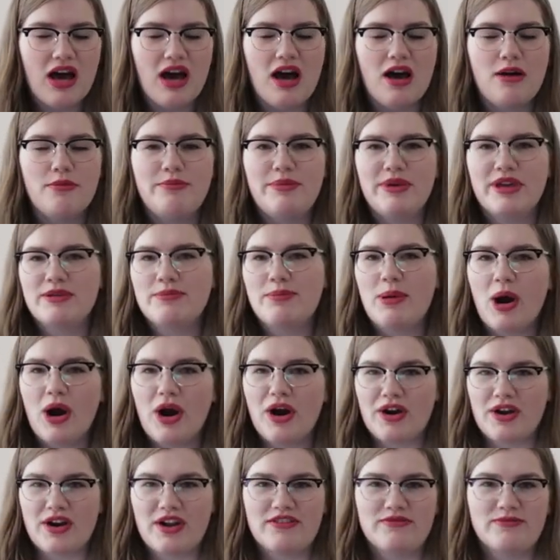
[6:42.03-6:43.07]
A big
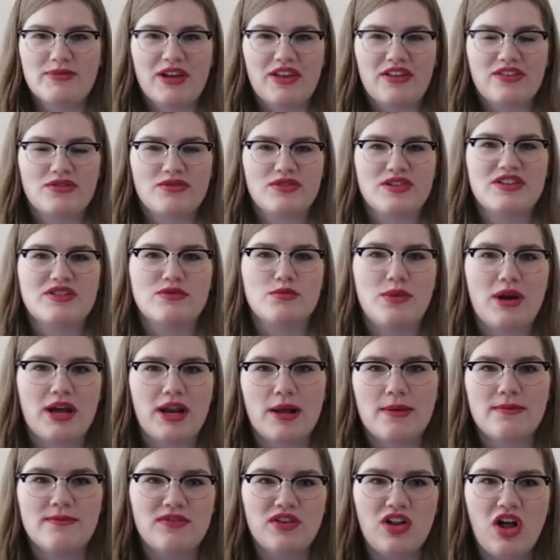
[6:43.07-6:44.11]
part of my stories when
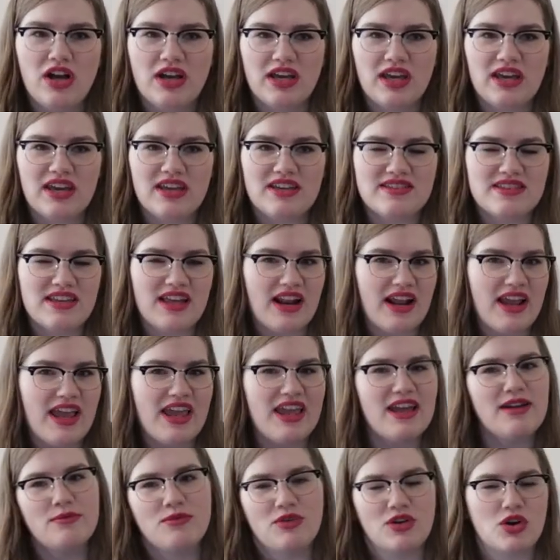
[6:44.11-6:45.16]
I'm vlogging is that I
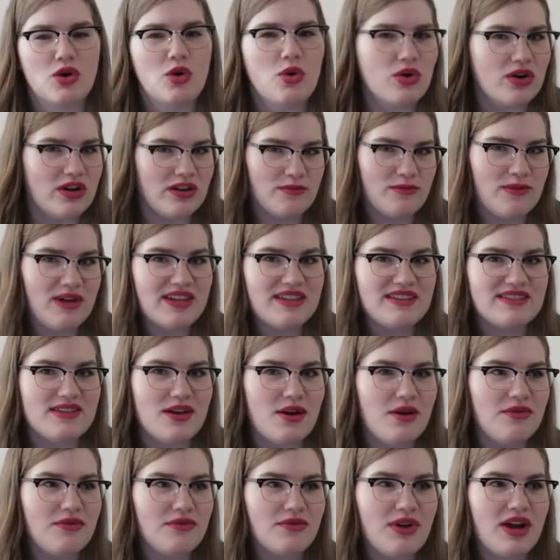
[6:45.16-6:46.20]
am recording
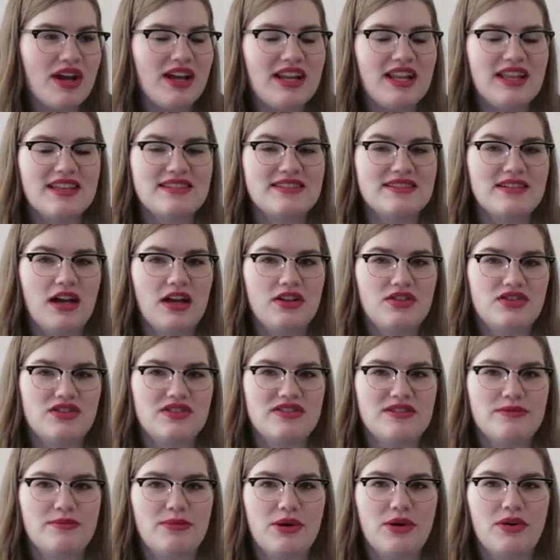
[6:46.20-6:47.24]
myself, right? It's not
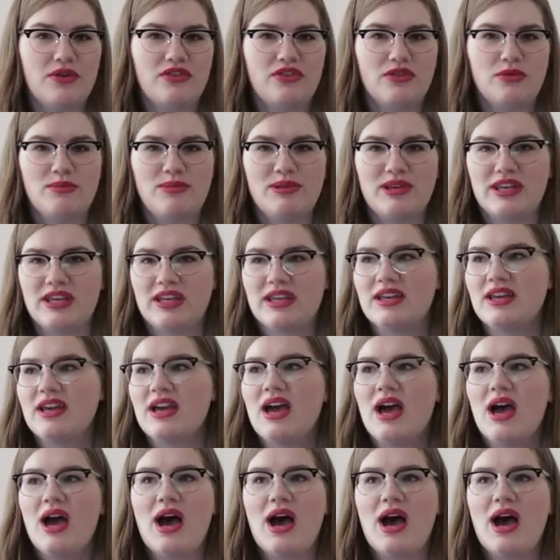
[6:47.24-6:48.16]
just supposed to be